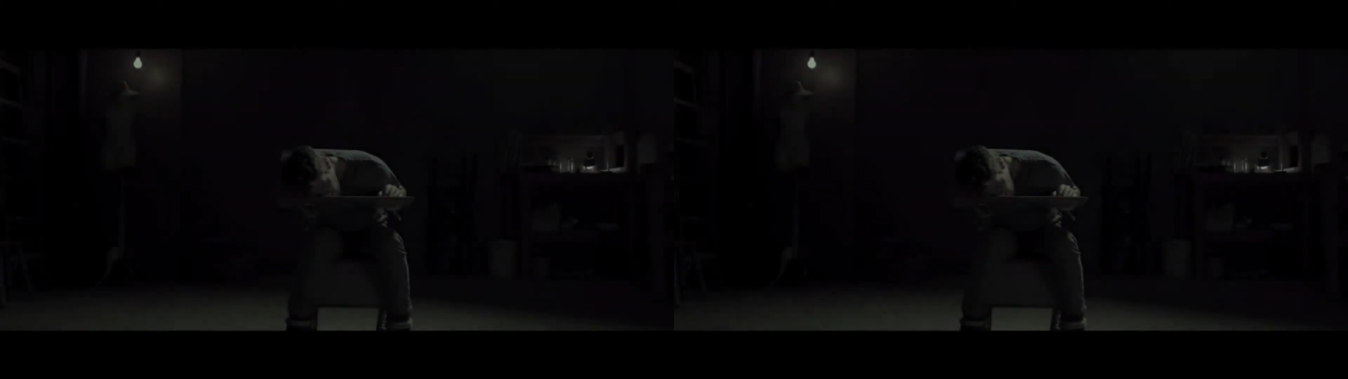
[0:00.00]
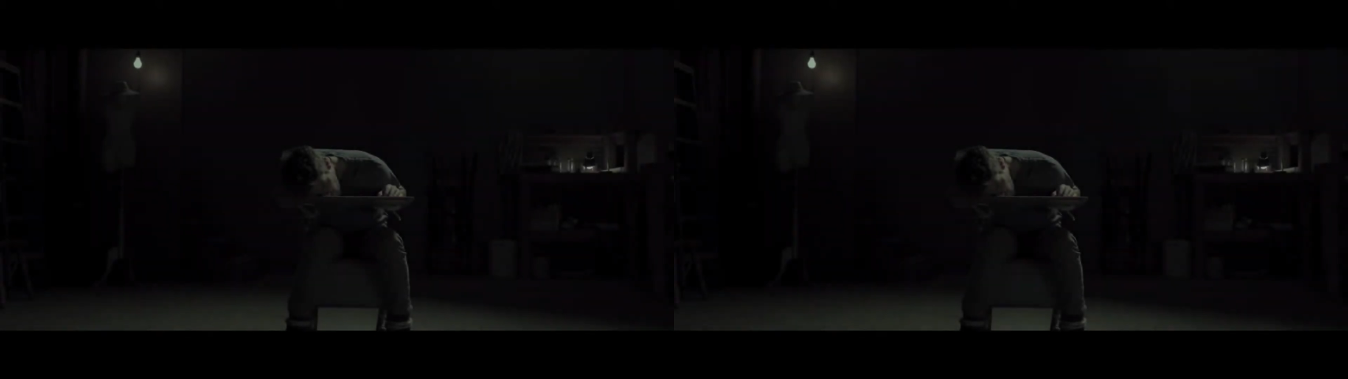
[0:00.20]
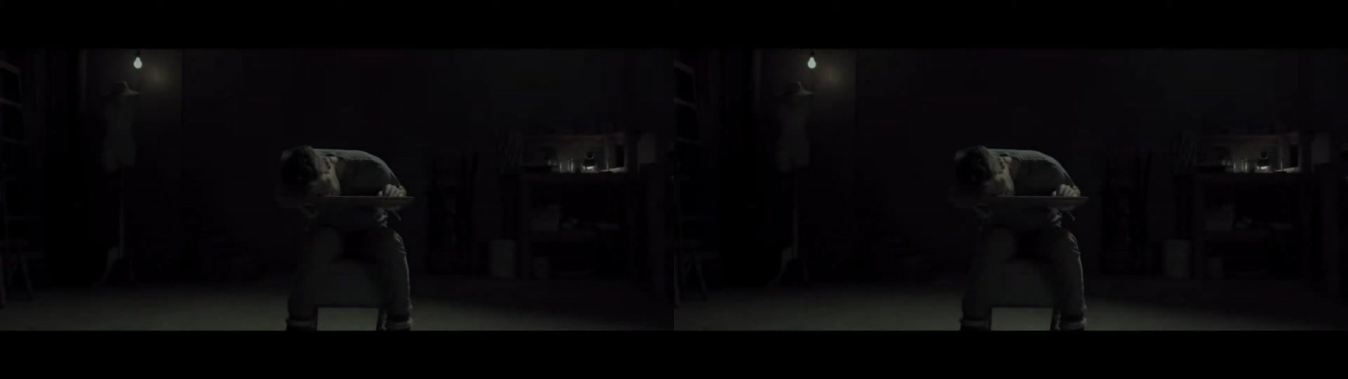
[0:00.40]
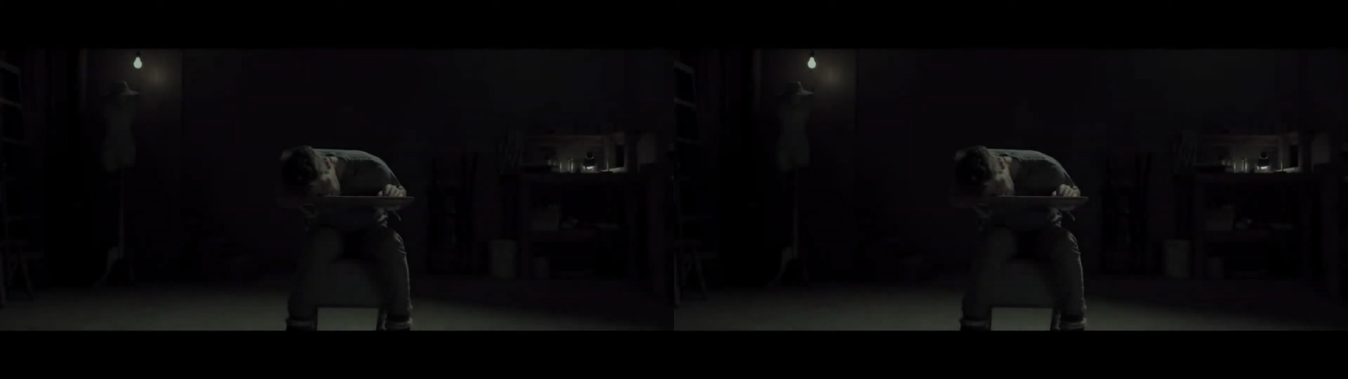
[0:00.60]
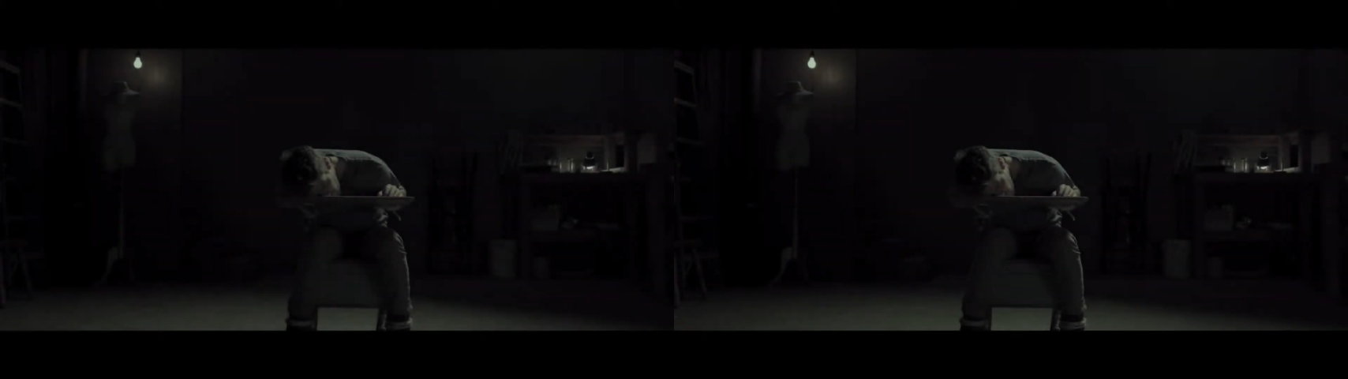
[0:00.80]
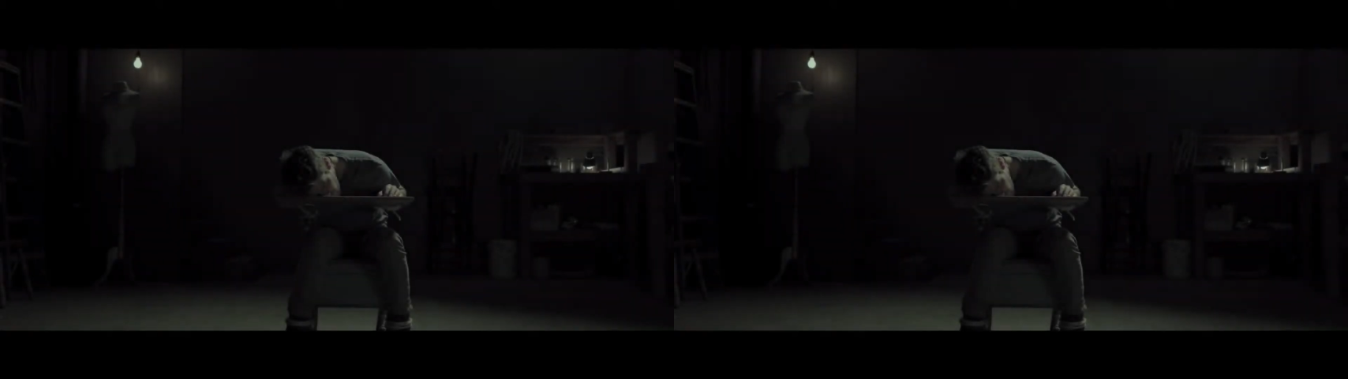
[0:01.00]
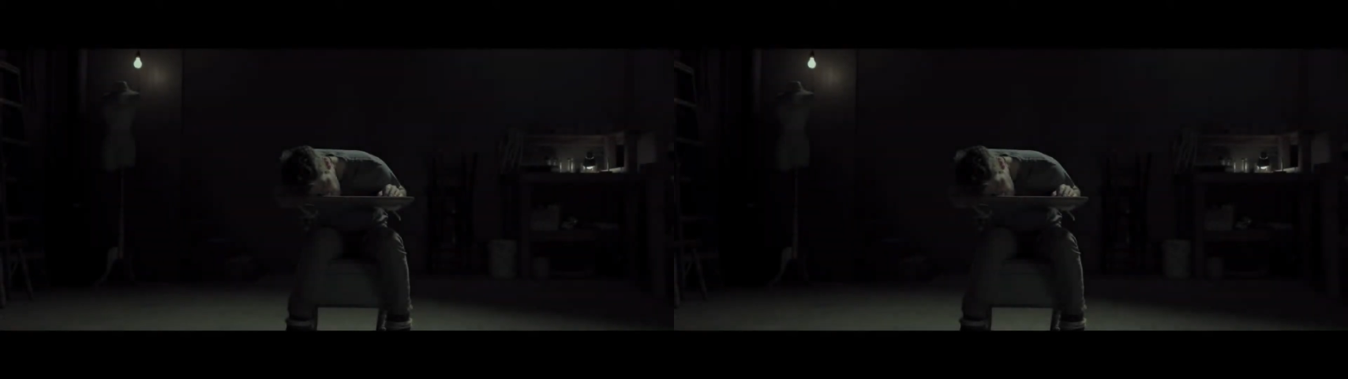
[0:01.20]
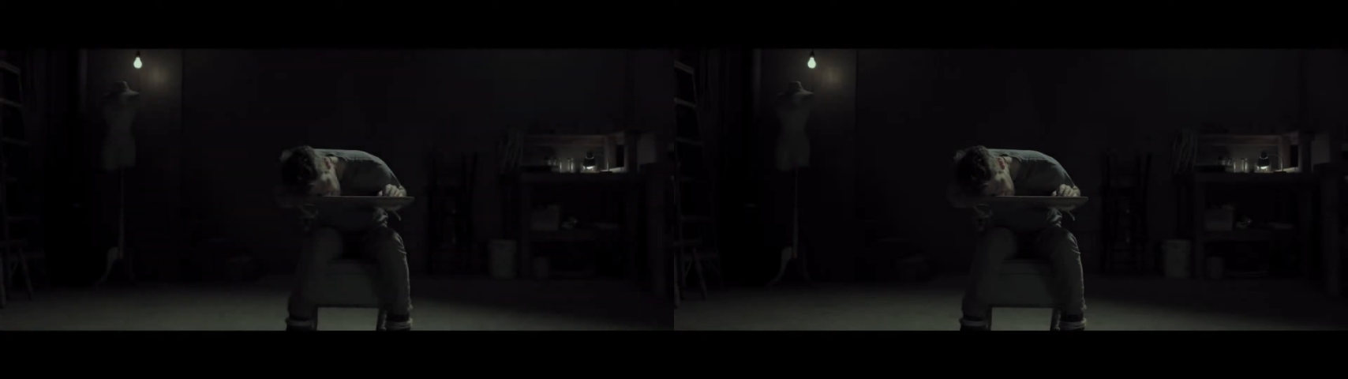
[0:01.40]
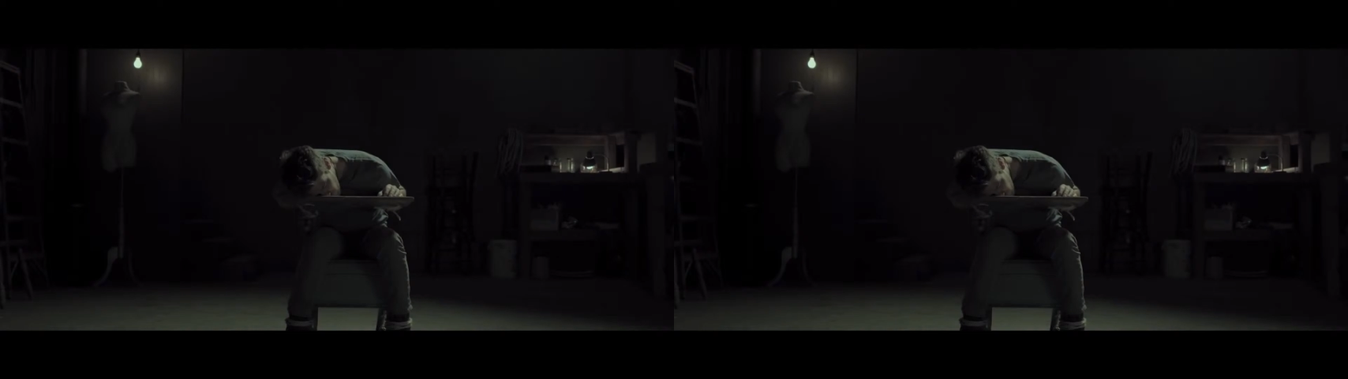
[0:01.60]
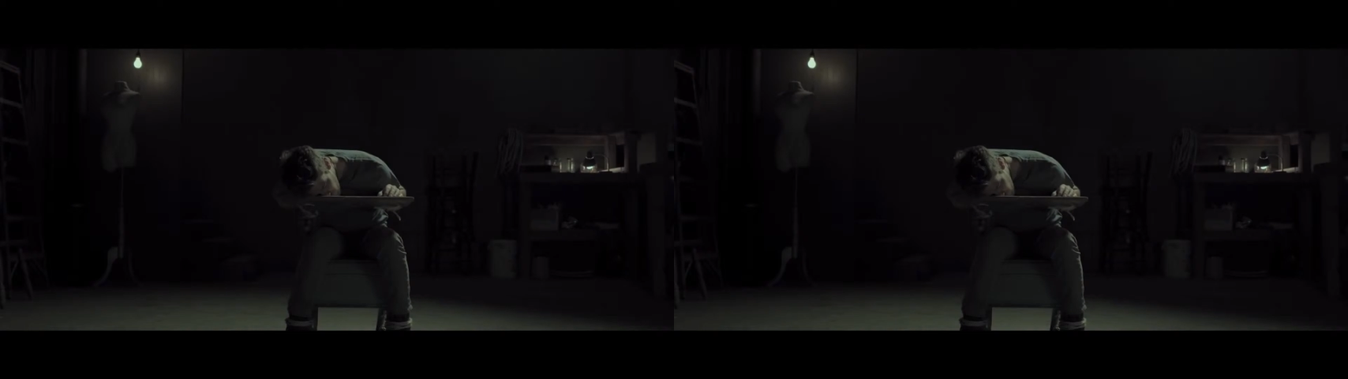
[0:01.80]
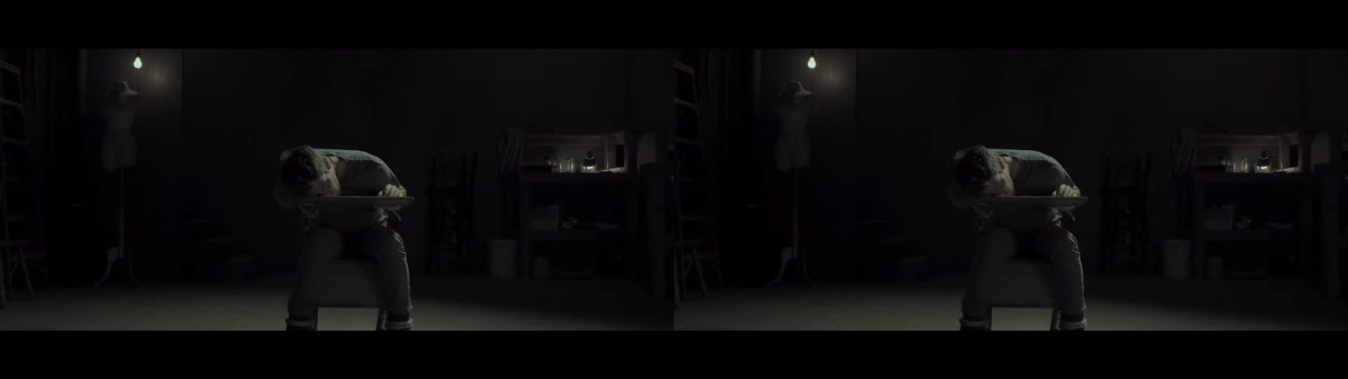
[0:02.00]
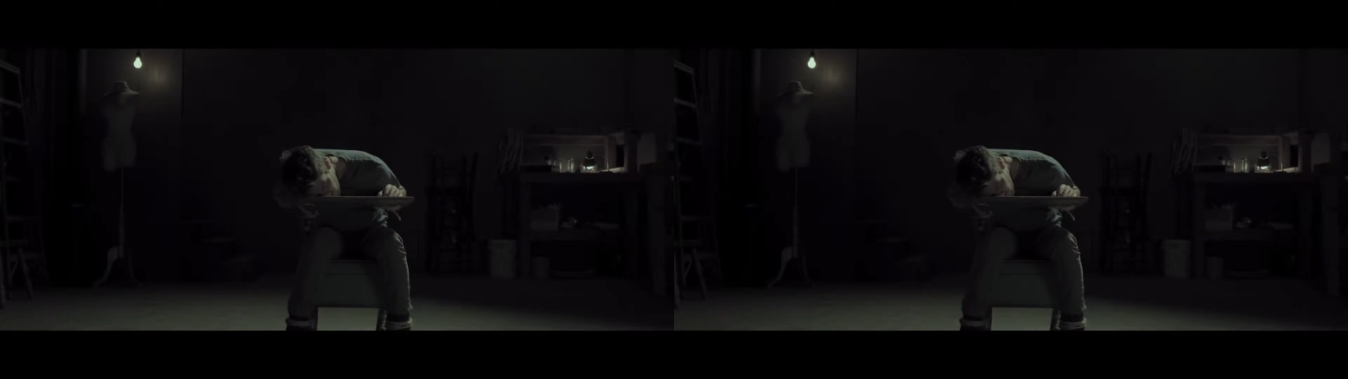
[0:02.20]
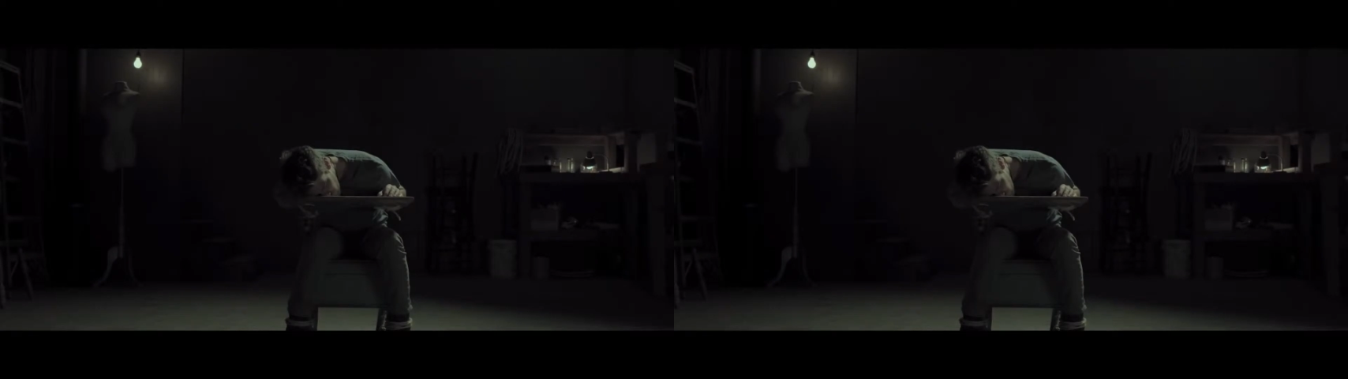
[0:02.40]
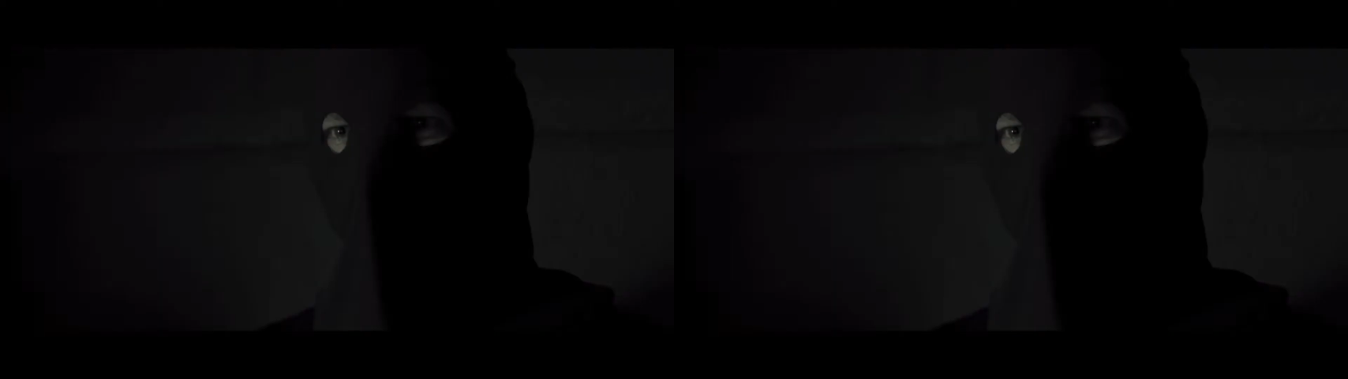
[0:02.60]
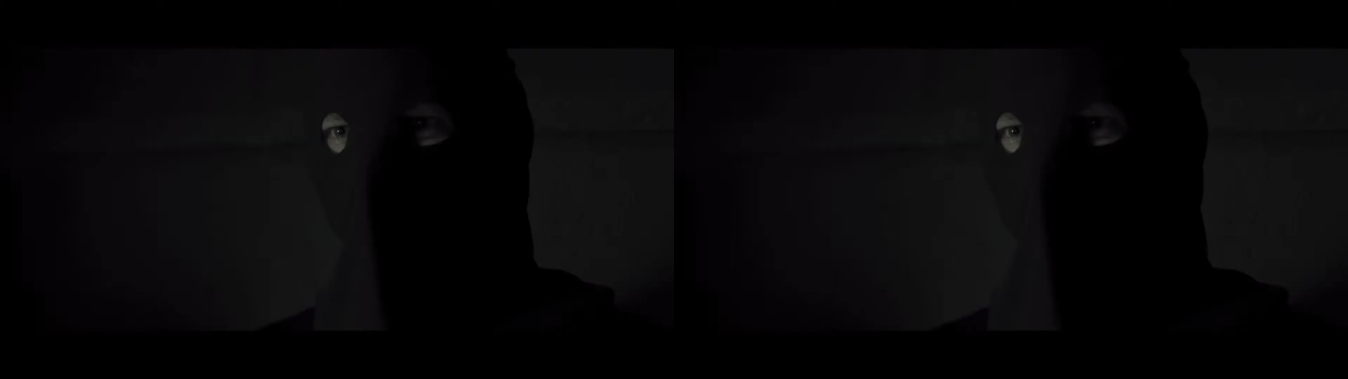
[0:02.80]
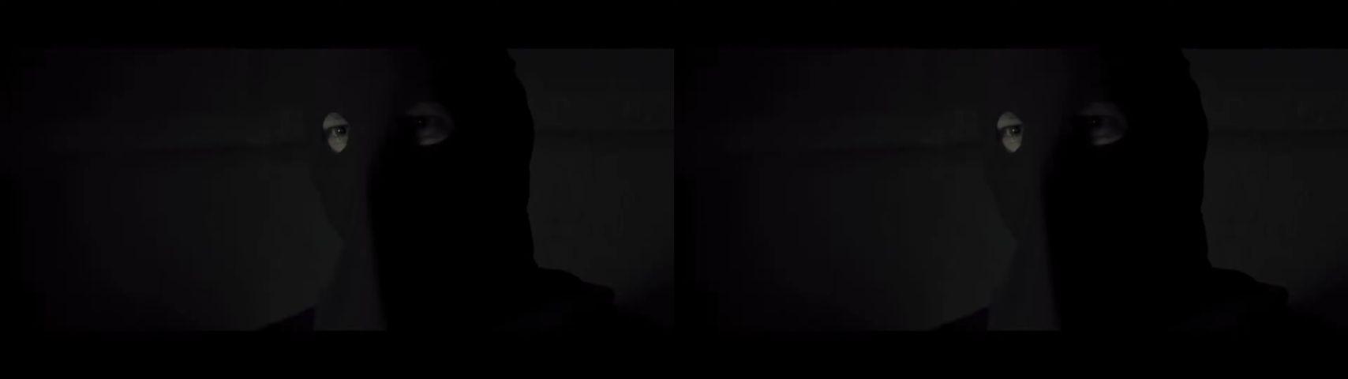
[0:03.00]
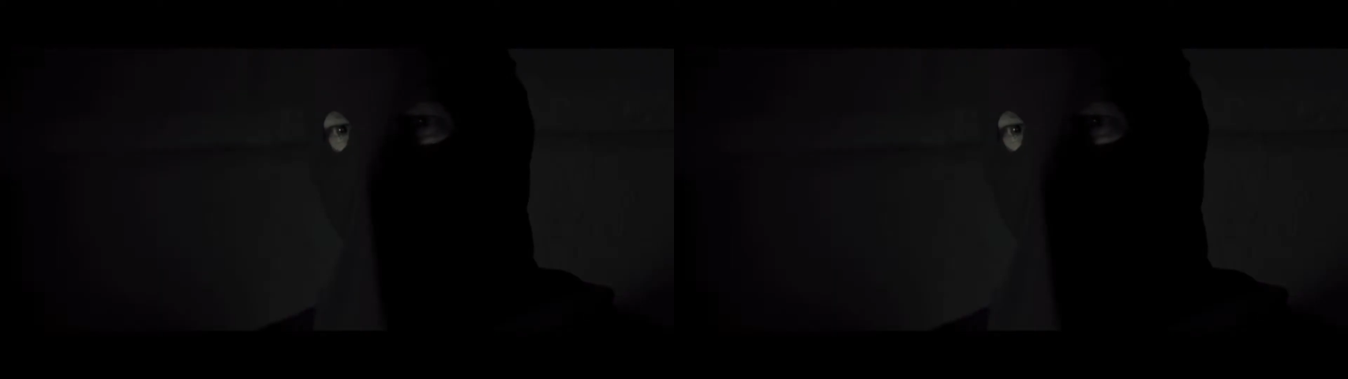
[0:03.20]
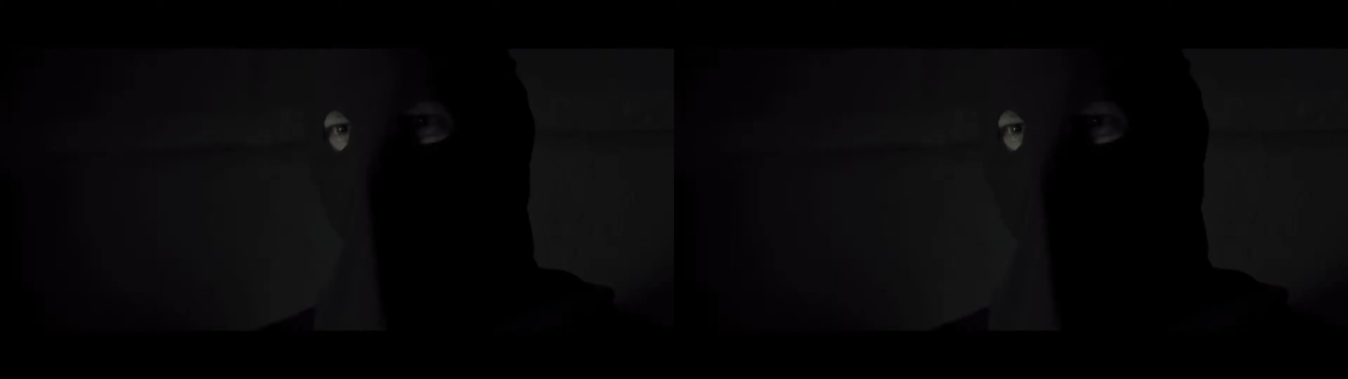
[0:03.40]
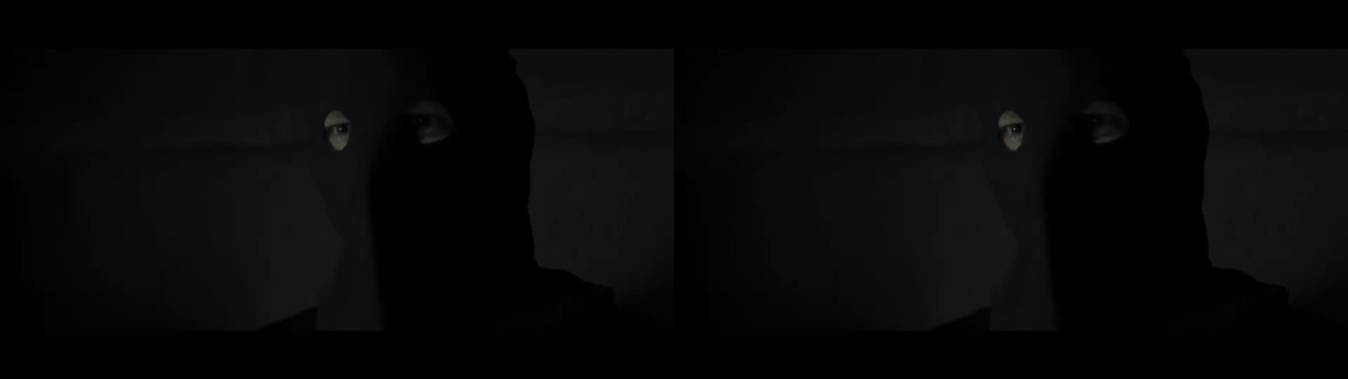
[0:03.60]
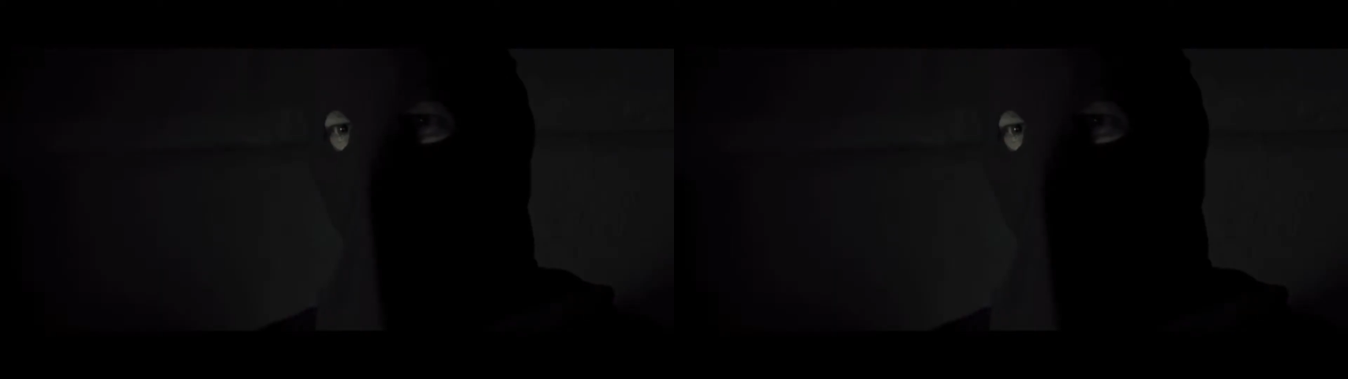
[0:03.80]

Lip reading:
[unreadable: no face in view]